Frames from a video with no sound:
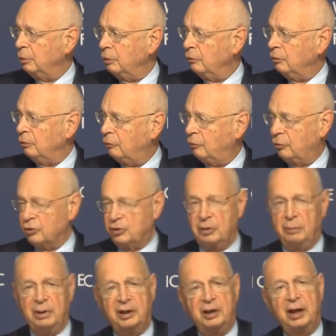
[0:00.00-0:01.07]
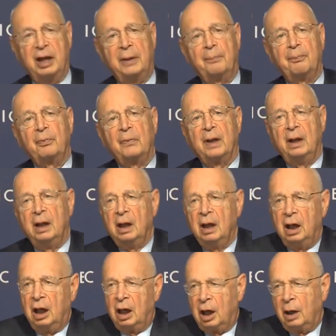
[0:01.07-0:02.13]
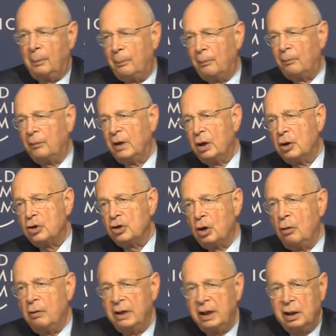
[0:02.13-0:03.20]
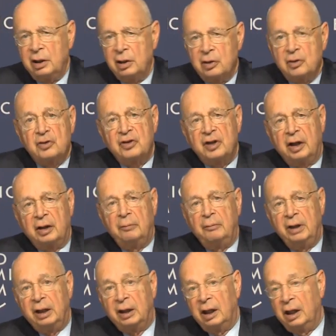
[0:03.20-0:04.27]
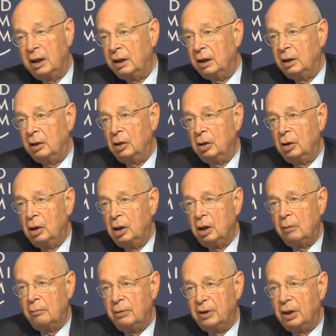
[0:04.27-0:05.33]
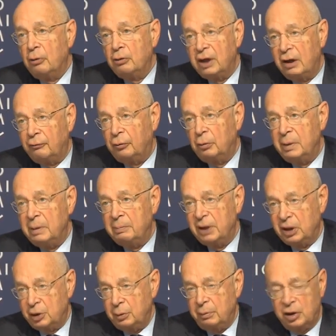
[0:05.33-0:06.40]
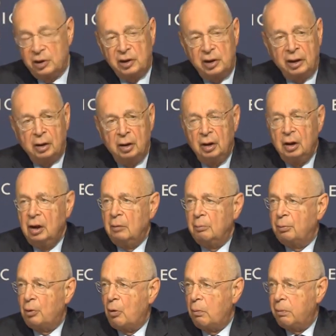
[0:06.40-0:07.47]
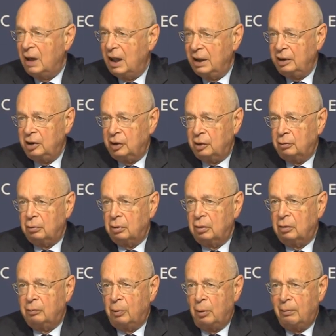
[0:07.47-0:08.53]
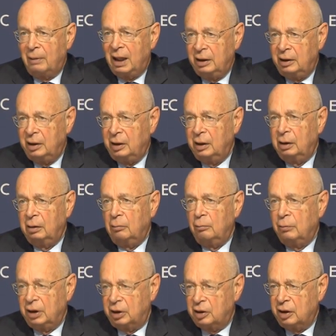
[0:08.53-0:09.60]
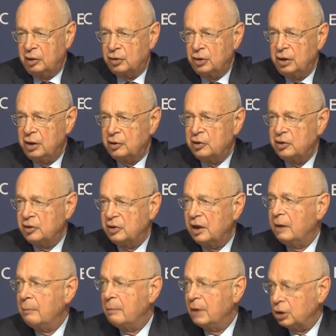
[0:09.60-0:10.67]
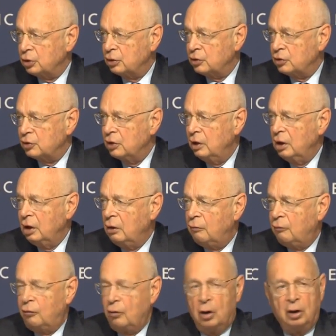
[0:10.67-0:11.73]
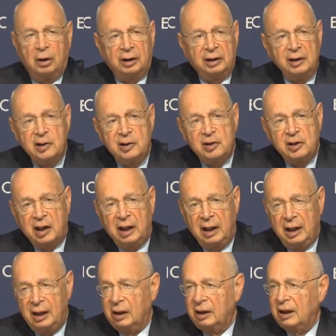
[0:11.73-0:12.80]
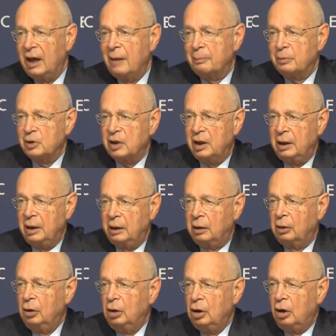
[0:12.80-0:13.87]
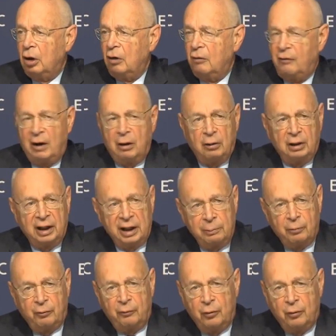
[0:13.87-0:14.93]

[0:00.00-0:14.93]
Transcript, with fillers: do what they're doing with it. Milton Friedman even says government programs are what harm uh, the economy, not human initiative, which they also sort of like sap away.